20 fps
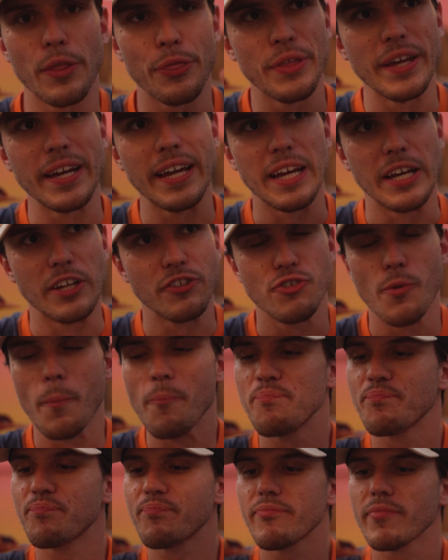Thing is,
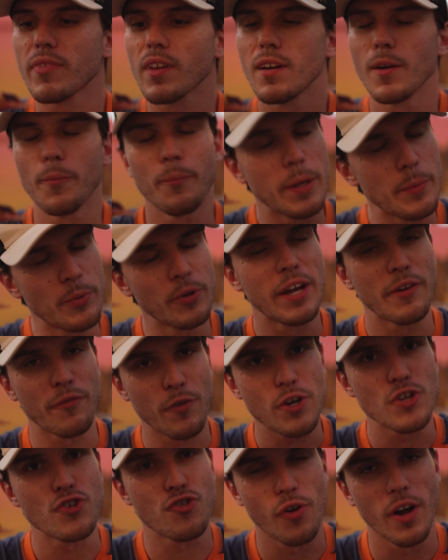people get
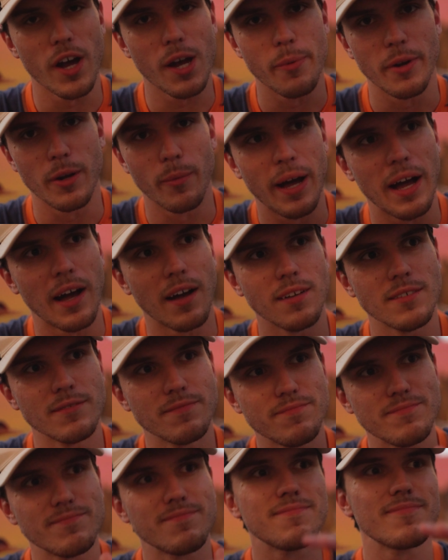very tribal about
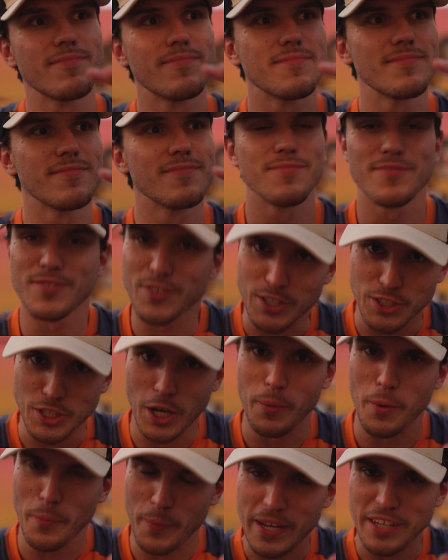the
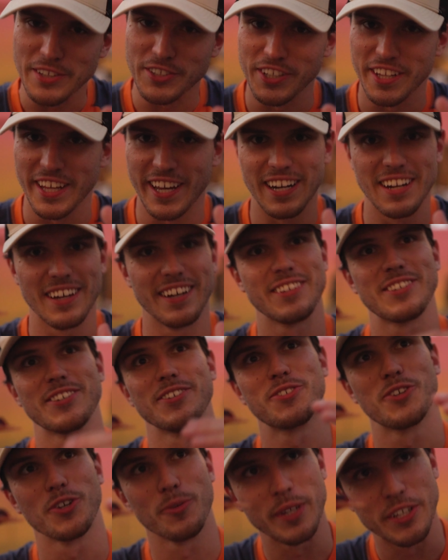type of pizza they like, so
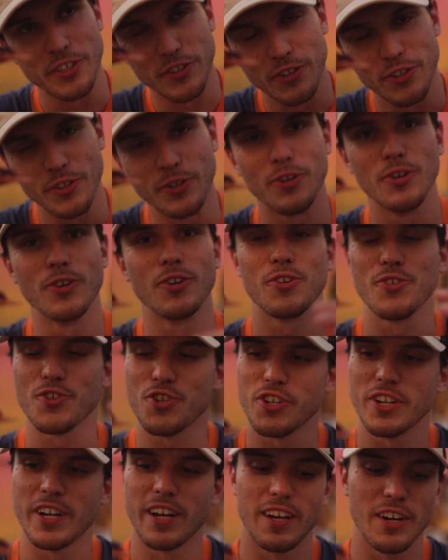it's got to be New York or
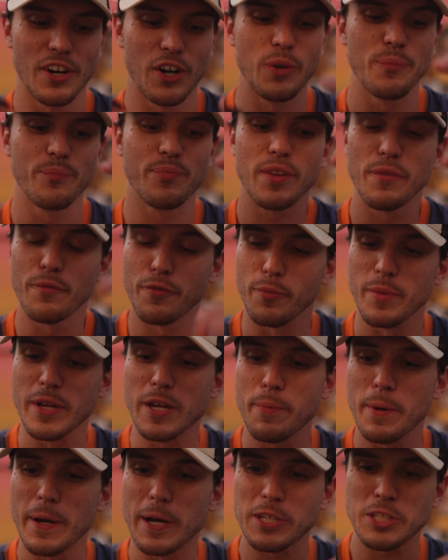Chicago. For
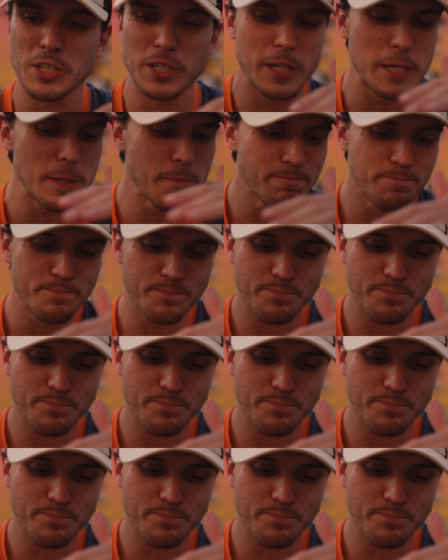me personally,